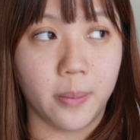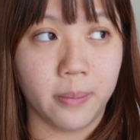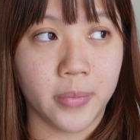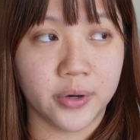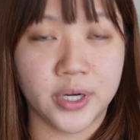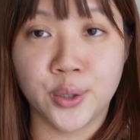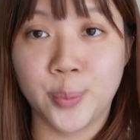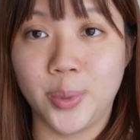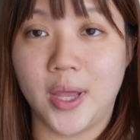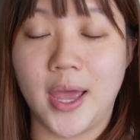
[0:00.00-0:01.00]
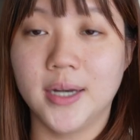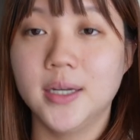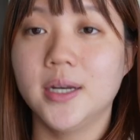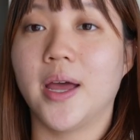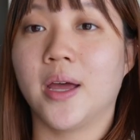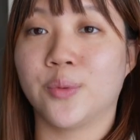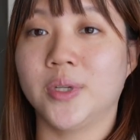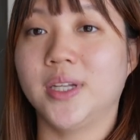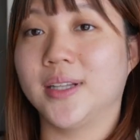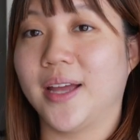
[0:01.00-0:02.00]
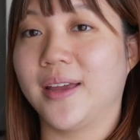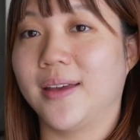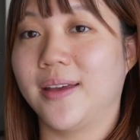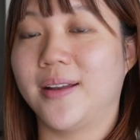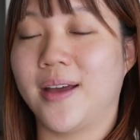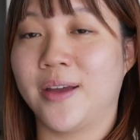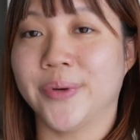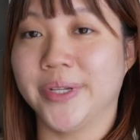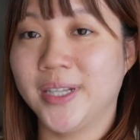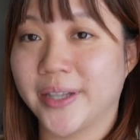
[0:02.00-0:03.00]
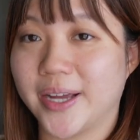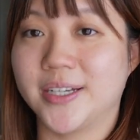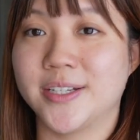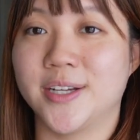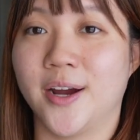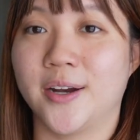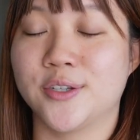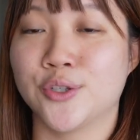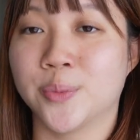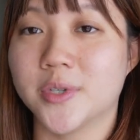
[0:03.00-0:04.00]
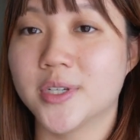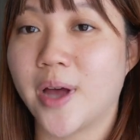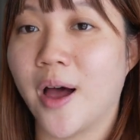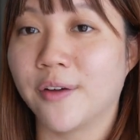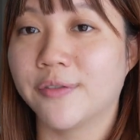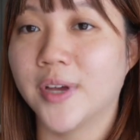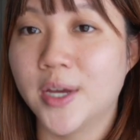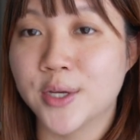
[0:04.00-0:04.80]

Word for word: merino blend i really like it i really like this yarn it's super soft